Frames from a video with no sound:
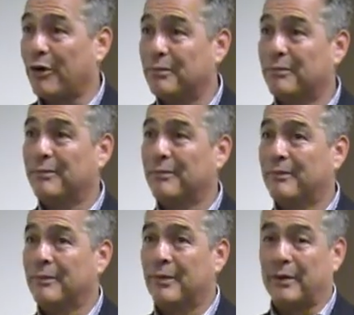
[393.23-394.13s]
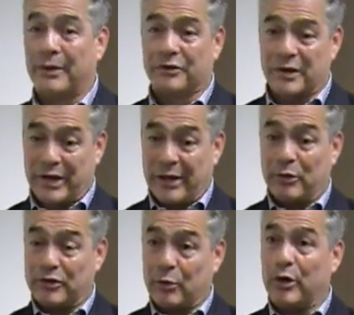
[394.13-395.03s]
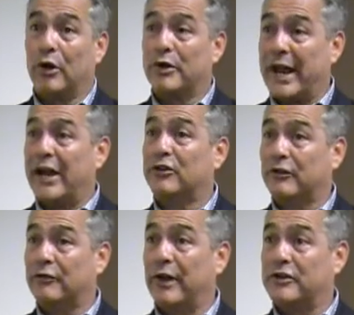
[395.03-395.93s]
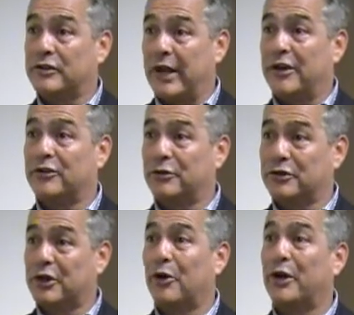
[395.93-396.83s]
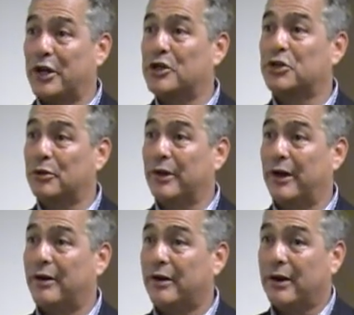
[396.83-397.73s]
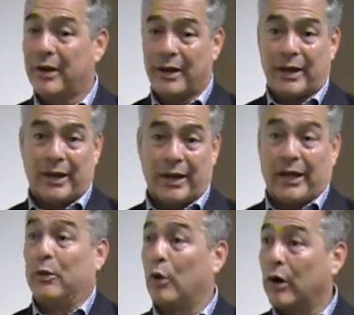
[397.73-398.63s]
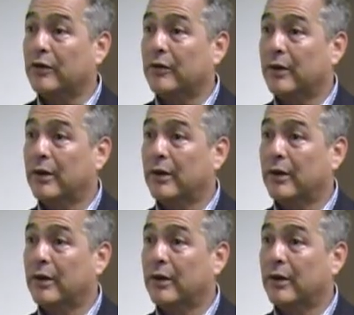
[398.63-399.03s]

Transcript: I mean, it was a real national defense, national security issue there. It worked.